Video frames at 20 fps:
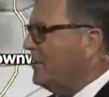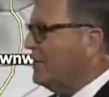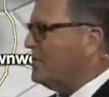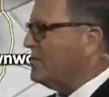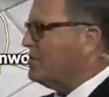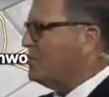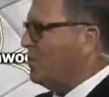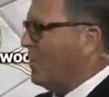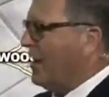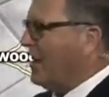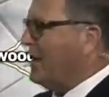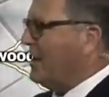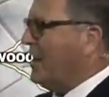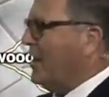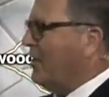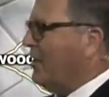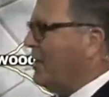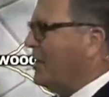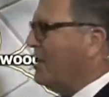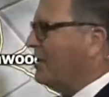this rain
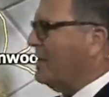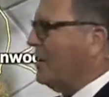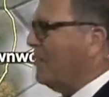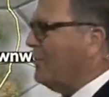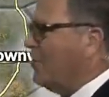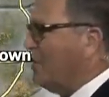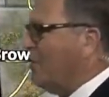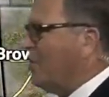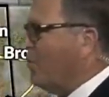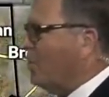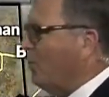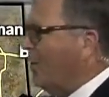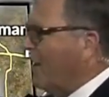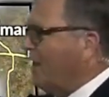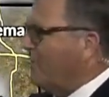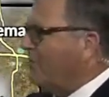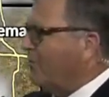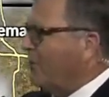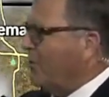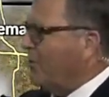area coming your
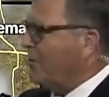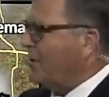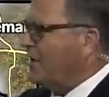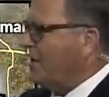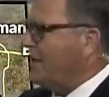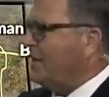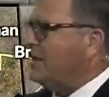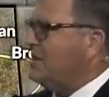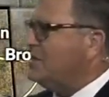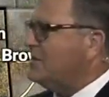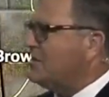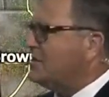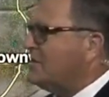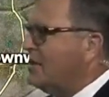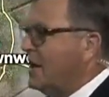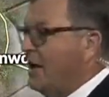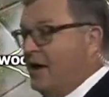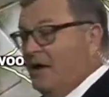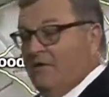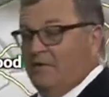way from the east,
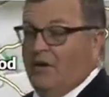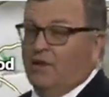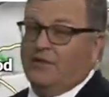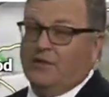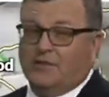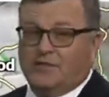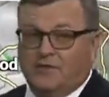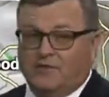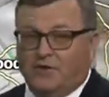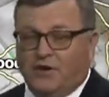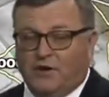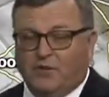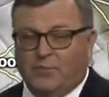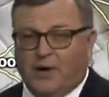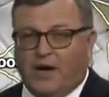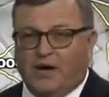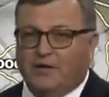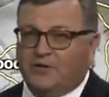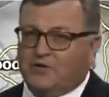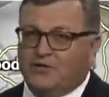nothing severe about it.